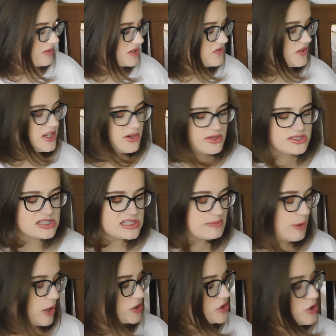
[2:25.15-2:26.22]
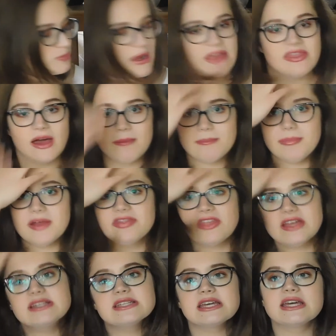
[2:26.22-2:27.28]
This video isn't sponsored by them, but
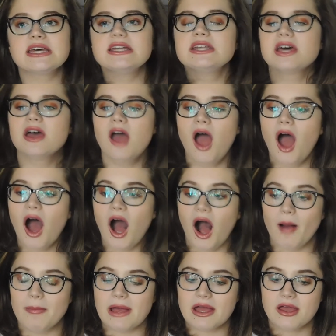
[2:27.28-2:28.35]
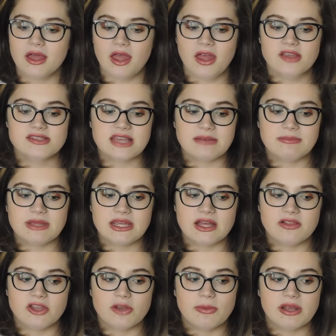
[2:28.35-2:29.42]
they did send me a
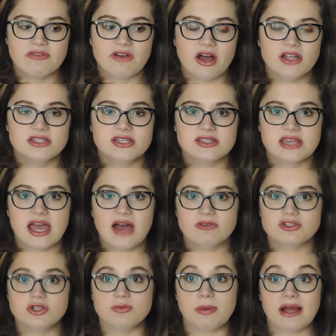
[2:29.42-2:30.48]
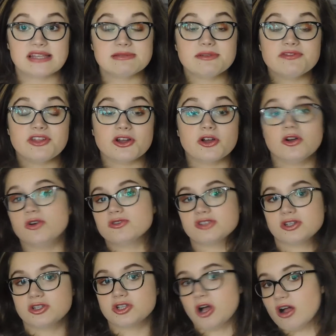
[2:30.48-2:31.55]
little bit of a discount to buy some of their clothes
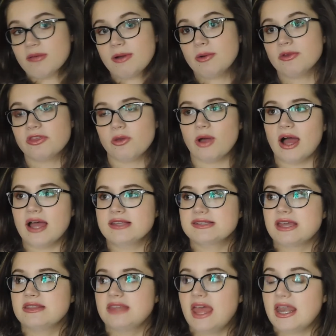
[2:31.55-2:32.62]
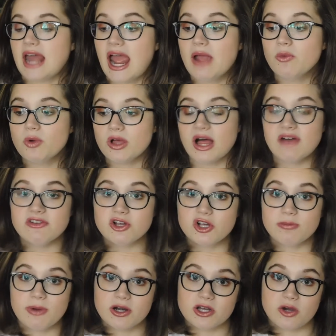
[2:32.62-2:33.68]
to talk about with you guys, and then I will have a
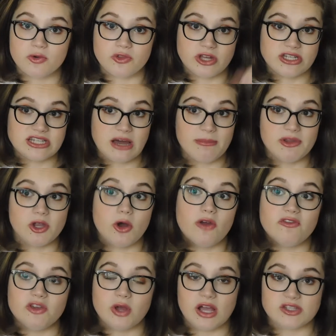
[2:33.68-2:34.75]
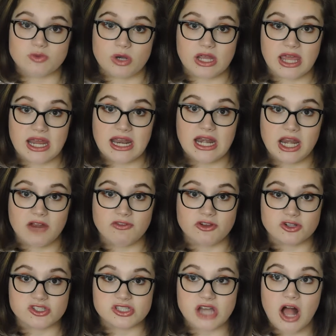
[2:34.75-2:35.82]
coupon code link down below if you guys want to get any of
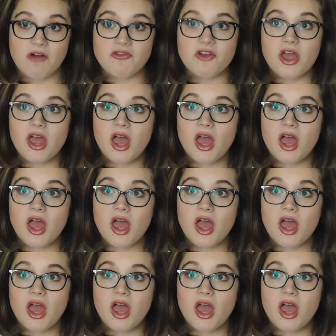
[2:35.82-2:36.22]
their stuff.